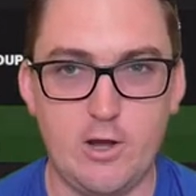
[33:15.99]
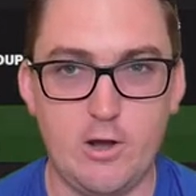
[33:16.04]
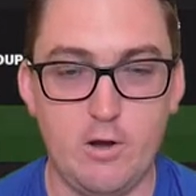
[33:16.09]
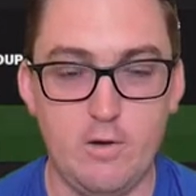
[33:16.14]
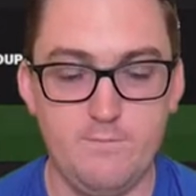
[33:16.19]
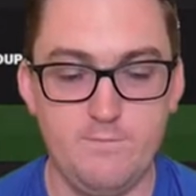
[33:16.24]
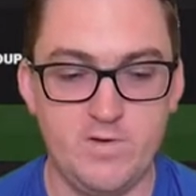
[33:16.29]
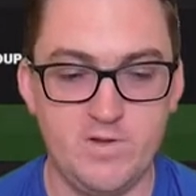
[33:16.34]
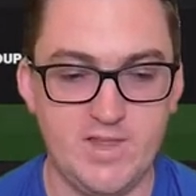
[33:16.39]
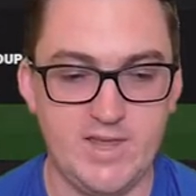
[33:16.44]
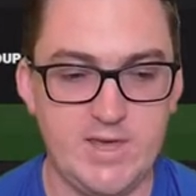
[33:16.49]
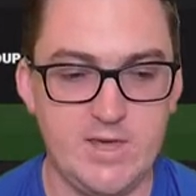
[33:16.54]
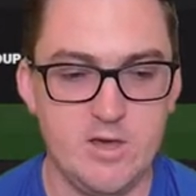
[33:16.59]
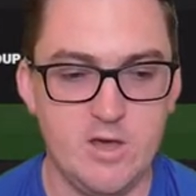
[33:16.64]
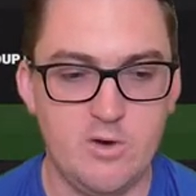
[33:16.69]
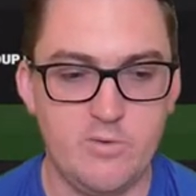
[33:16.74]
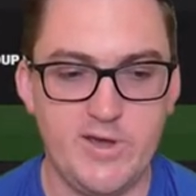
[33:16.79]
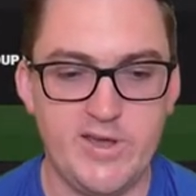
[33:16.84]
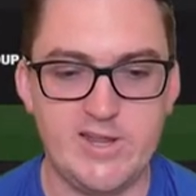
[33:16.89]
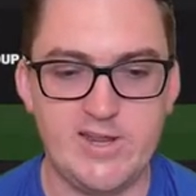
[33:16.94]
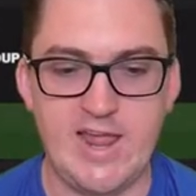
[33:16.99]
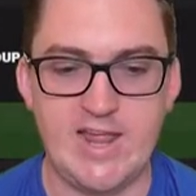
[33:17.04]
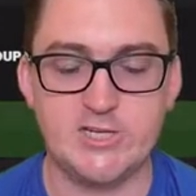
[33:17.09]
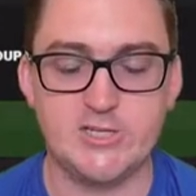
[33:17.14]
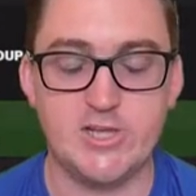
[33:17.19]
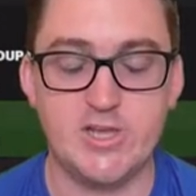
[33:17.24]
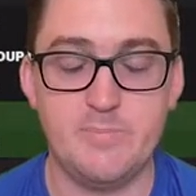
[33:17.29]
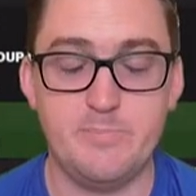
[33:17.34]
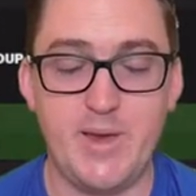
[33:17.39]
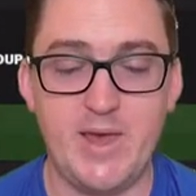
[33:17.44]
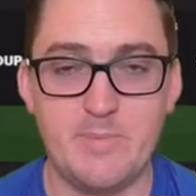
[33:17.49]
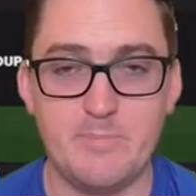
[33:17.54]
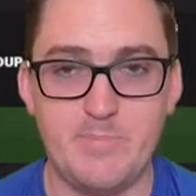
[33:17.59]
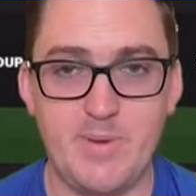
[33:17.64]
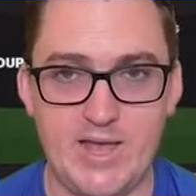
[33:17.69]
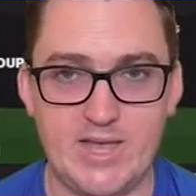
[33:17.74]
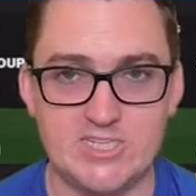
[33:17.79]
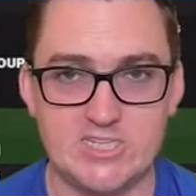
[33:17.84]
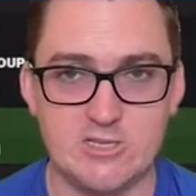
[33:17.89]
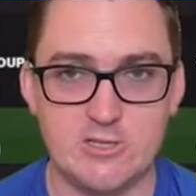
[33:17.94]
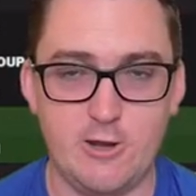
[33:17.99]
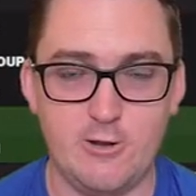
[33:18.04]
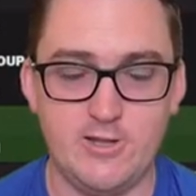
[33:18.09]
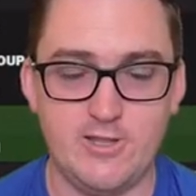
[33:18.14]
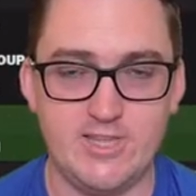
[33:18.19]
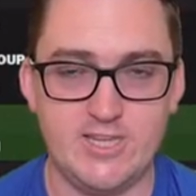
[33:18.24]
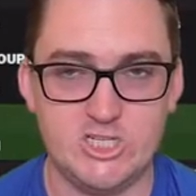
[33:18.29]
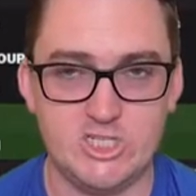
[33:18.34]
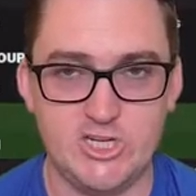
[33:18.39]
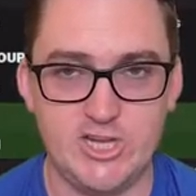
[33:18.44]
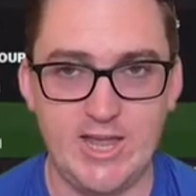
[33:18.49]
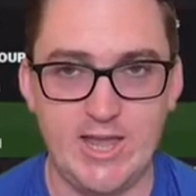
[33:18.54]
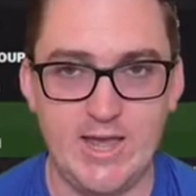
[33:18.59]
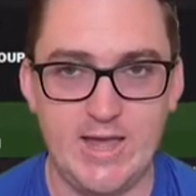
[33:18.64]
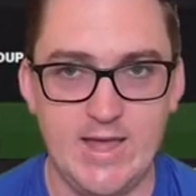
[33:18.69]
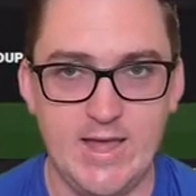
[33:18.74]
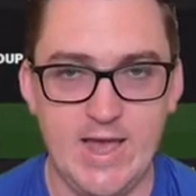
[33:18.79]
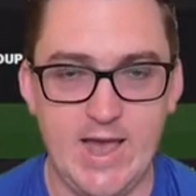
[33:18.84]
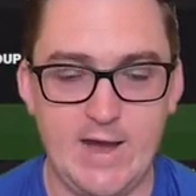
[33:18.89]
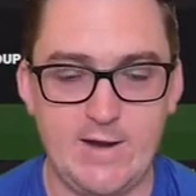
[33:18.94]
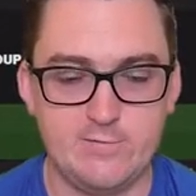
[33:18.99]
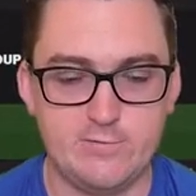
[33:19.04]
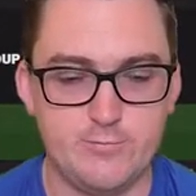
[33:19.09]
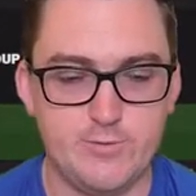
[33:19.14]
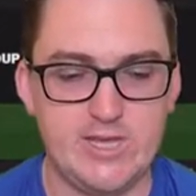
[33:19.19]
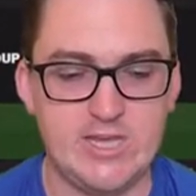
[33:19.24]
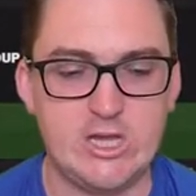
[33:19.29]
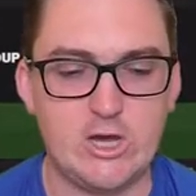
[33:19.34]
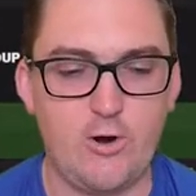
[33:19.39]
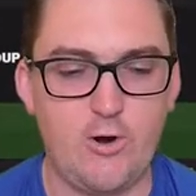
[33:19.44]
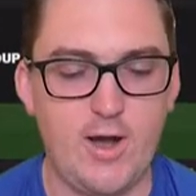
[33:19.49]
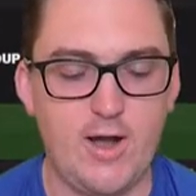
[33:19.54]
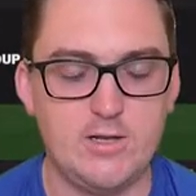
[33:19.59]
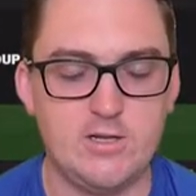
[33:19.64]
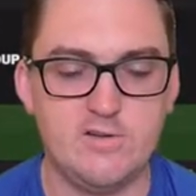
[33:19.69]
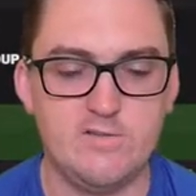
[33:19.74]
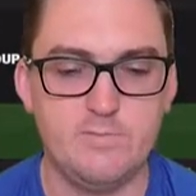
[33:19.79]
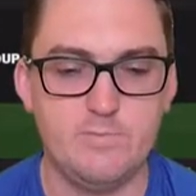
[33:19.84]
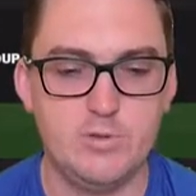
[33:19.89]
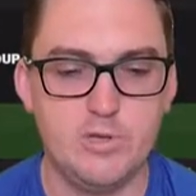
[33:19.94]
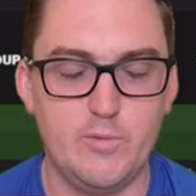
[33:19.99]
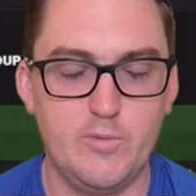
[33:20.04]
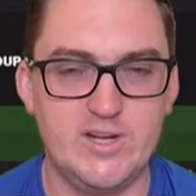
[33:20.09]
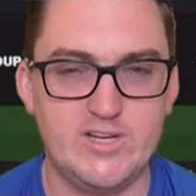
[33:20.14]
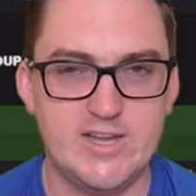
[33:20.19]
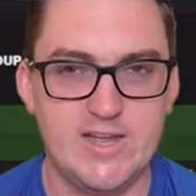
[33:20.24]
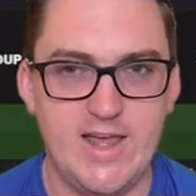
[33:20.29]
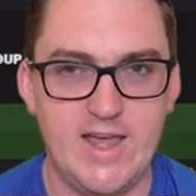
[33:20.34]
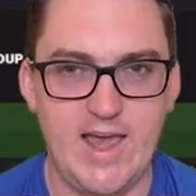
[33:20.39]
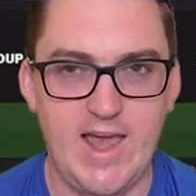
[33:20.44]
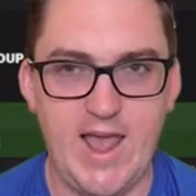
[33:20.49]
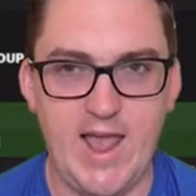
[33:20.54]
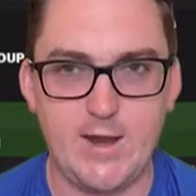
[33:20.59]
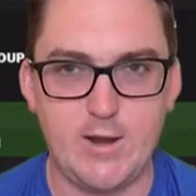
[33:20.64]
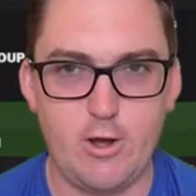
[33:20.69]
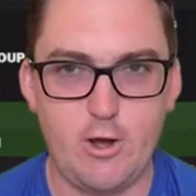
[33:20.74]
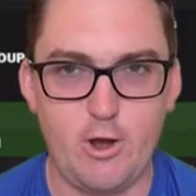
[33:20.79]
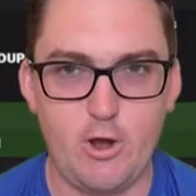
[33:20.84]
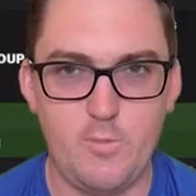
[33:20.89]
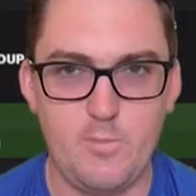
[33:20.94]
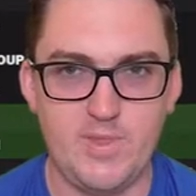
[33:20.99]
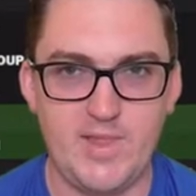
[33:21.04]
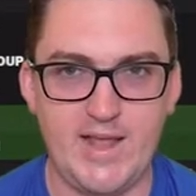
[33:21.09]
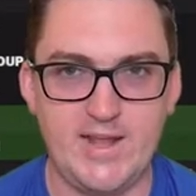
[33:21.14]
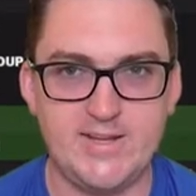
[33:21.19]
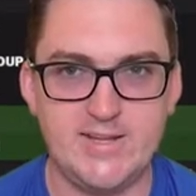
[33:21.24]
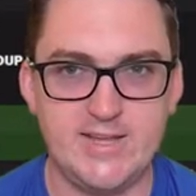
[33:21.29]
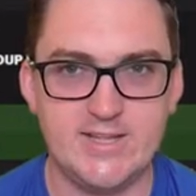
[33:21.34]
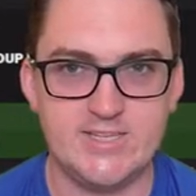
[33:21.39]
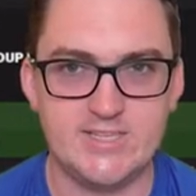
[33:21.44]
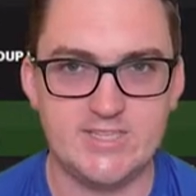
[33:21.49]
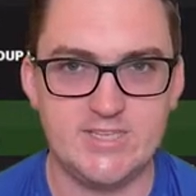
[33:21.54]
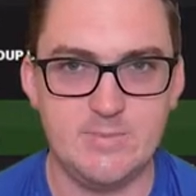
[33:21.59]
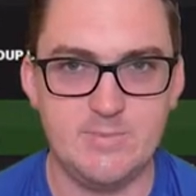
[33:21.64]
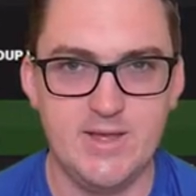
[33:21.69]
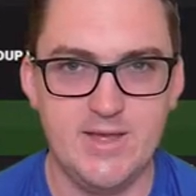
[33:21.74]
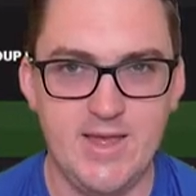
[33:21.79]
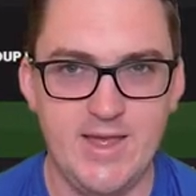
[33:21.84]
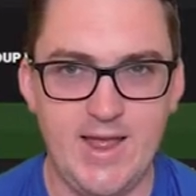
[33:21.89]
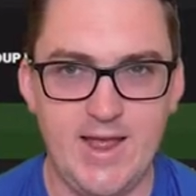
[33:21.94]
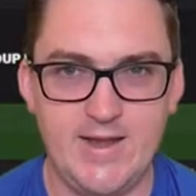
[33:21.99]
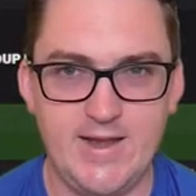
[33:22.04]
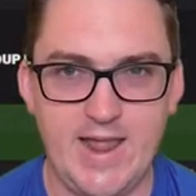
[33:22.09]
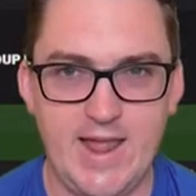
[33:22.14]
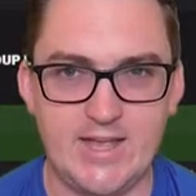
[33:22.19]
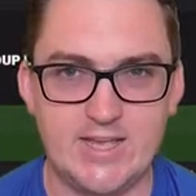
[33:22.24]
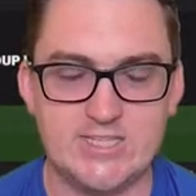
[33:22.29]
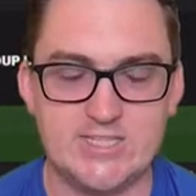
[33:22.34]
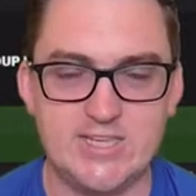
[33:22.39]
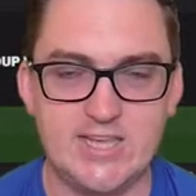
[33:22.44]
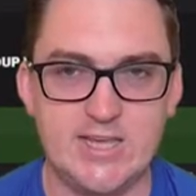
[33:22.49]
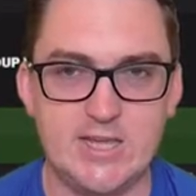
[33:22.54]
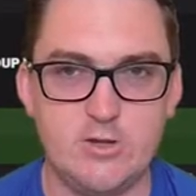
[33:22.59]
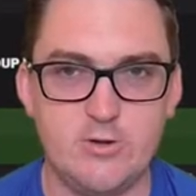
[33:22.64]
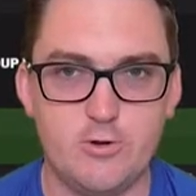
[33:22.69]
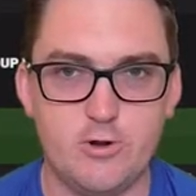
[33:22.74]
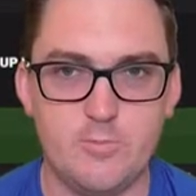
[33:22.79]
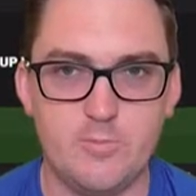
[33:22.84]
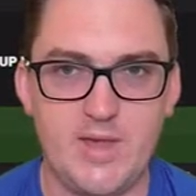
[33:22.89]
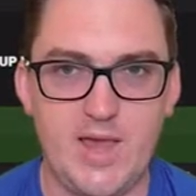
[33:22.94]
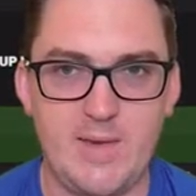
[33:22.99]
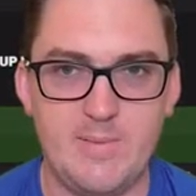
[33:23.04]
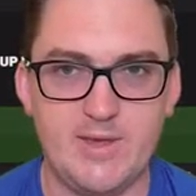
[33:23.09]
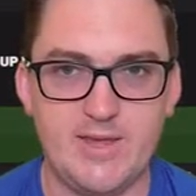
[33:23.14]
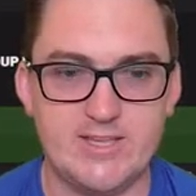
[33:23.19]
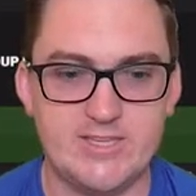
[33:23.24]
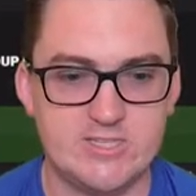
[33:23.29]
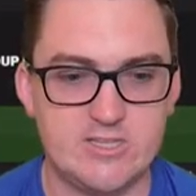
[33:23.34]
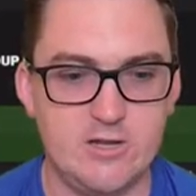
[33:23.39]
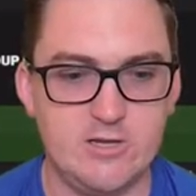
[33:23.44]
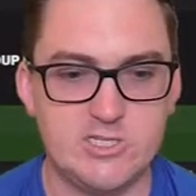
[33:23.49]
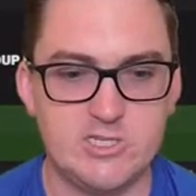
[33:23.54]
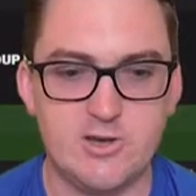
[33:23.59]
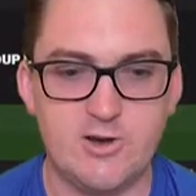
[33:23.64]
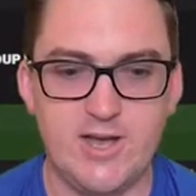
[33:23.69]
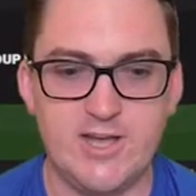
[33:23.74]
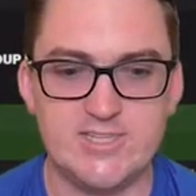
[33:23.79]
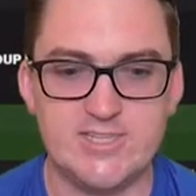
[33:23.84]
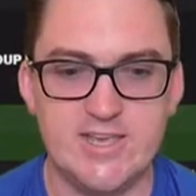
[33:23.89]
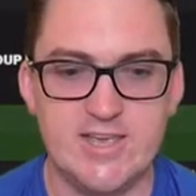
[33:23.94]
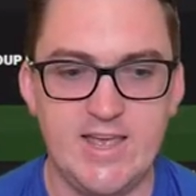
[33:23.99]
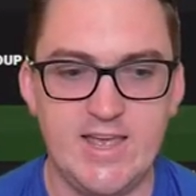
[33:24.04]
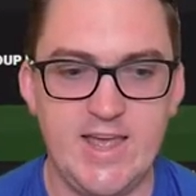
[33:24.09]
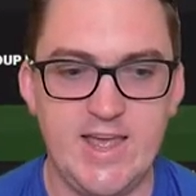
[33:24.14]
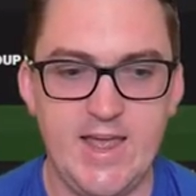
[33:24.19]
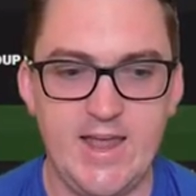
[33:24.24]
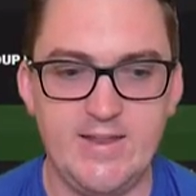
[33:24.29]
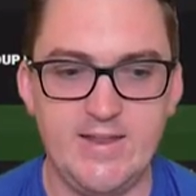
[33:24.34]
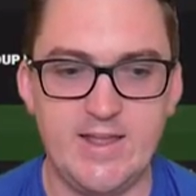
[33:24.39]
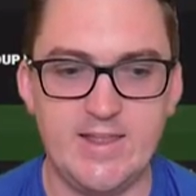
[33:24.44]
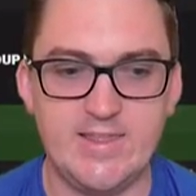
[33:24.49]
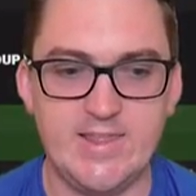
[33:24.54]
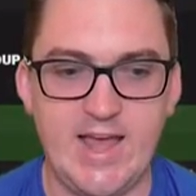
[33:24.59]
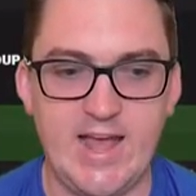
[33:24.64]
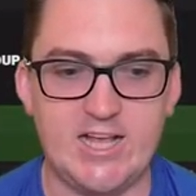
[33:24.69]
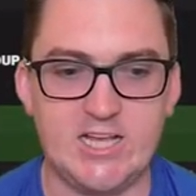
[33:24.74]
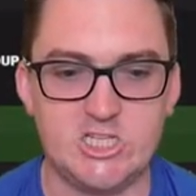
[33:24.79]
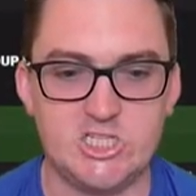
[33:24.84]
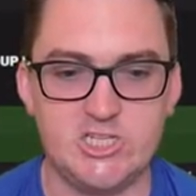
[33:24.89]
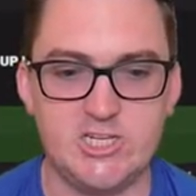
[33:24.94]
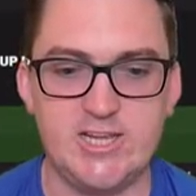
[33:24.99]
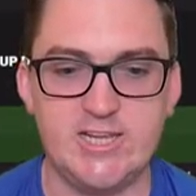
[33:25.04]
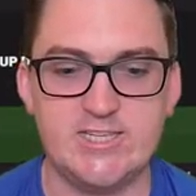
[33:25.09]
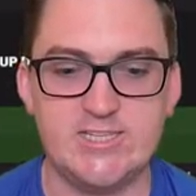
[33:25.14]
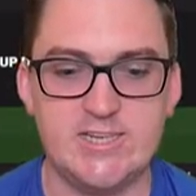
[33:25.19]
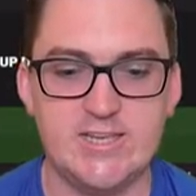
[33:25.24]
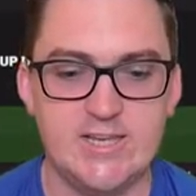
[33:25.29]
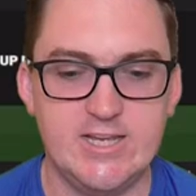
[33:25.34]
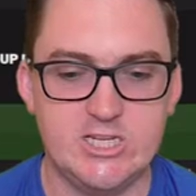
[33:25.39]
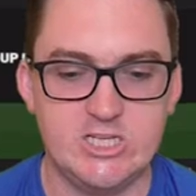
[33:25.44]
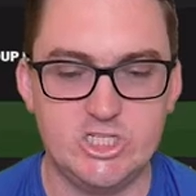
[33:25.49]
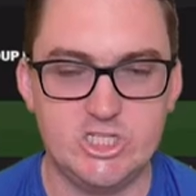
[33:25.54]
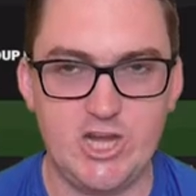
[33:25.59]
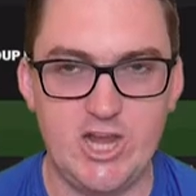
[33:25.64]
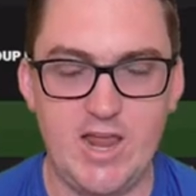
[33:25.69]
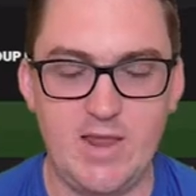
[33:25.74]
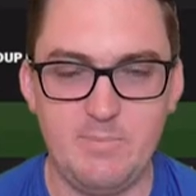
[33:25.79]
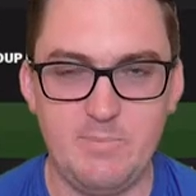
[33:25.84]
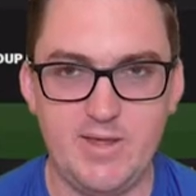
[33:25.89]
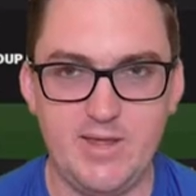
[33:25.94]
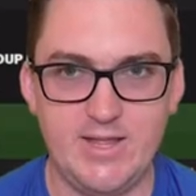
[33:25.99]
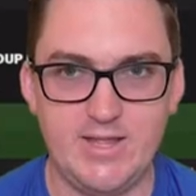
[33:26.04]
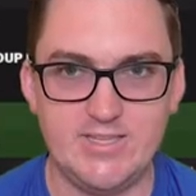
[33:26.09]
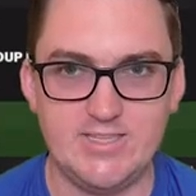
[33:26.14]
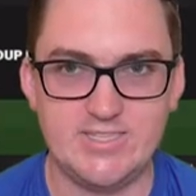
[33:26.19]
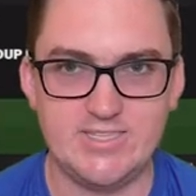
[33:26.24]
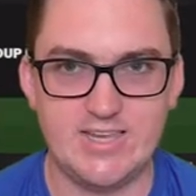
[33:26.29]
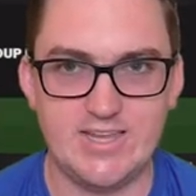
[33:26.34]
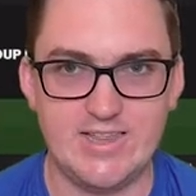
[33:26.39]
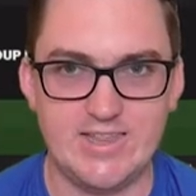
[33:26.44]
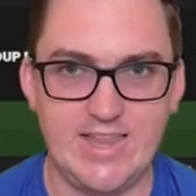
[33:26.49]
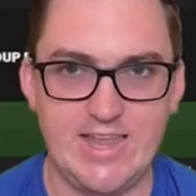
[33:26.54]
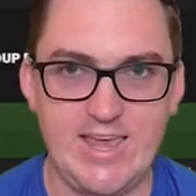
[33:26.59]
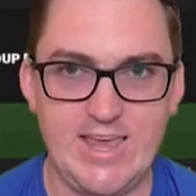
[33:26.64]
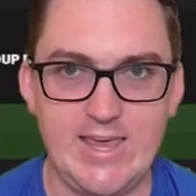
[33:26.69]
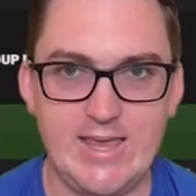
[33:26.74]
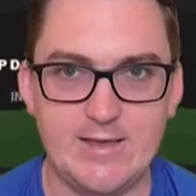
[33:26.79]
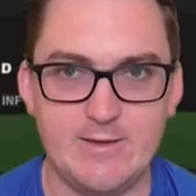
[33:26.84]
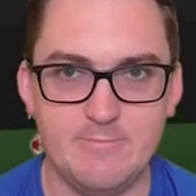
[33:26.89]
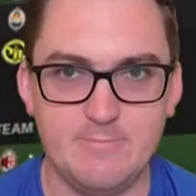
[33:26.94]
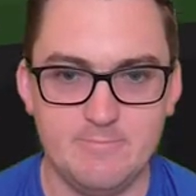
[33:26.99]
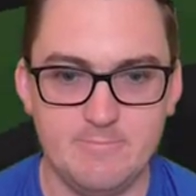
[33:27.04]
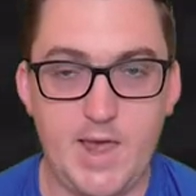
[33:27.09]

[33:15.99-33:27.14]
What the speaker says: Hopefully we can actually beat Barcelona this year after we kind of blew it at home late against them in our second group game against those guys in last year's Champions League.